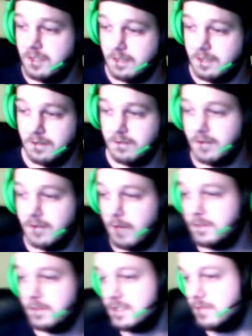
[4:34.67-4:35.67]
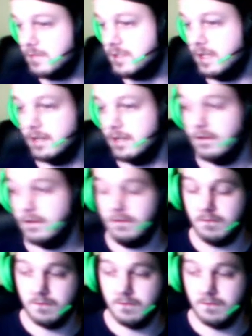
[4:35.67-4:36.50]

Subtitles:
in time consumption and